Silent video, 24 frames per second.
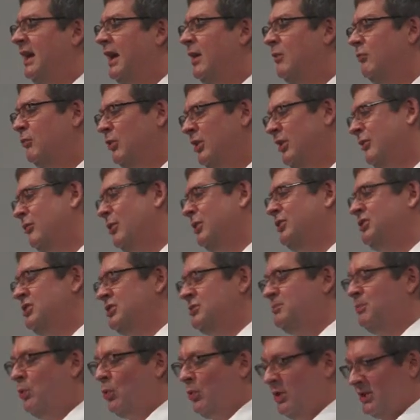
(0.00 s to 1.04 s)
And really, what
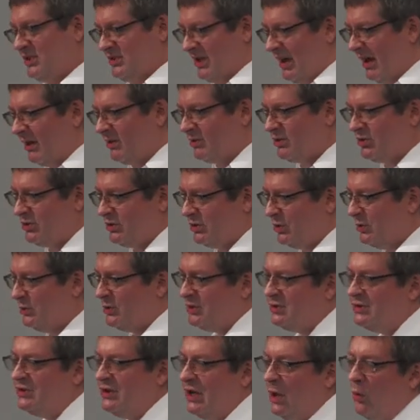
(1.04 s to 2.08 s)
this points out to
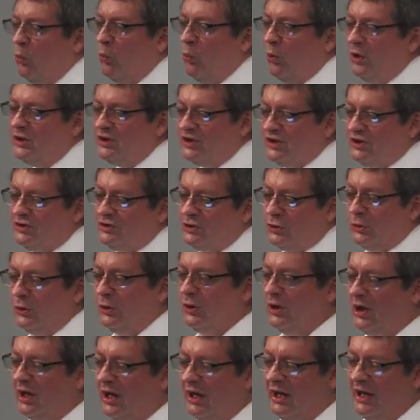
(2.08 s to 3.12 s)
is that once
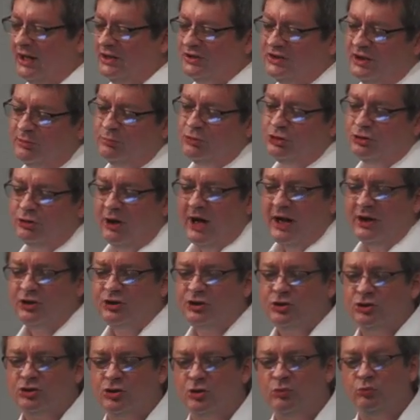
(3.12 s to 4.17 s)
internalized,
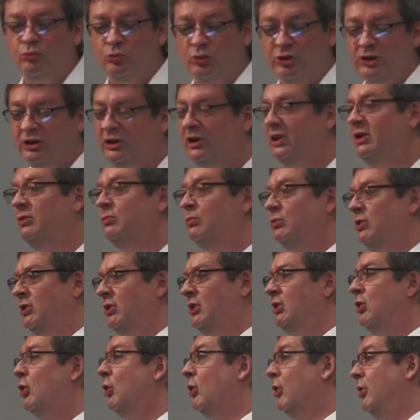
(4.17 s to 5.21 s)
abstractions are really,
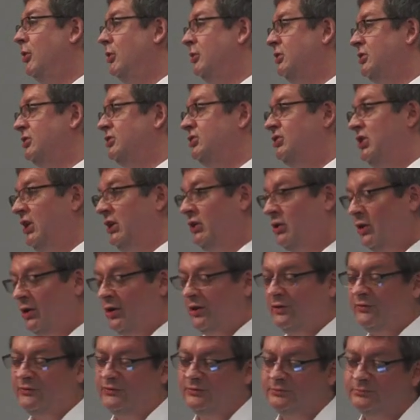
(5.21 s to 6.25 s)
really hard to shake
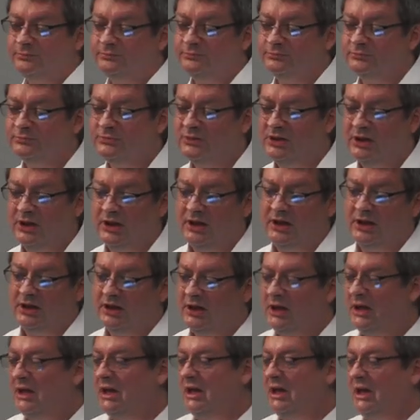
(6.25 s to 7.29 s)
off.
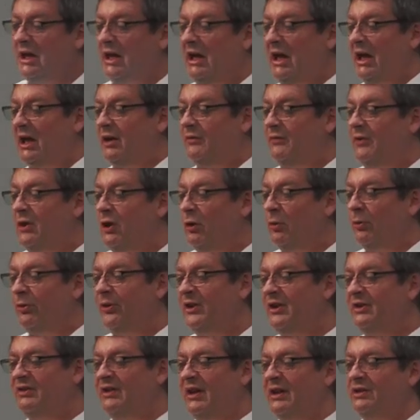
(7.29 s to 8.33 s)
And if you don't
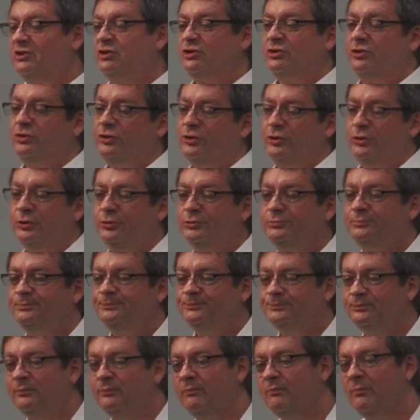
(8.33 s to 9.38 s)
think that's true,
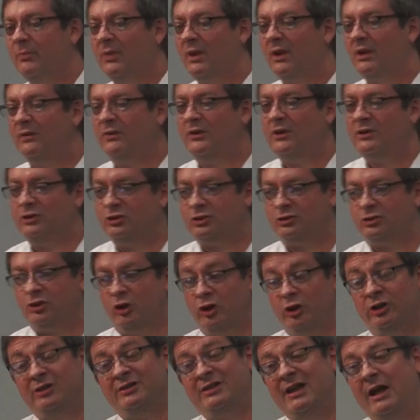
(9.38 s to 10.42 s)
then just
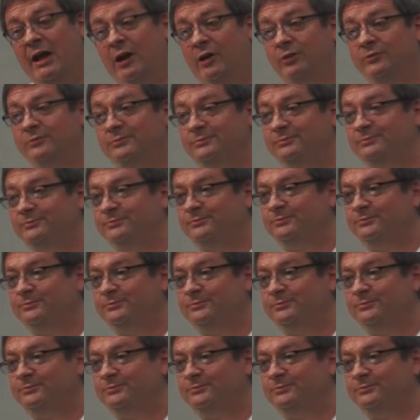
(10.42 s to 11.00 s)
look down.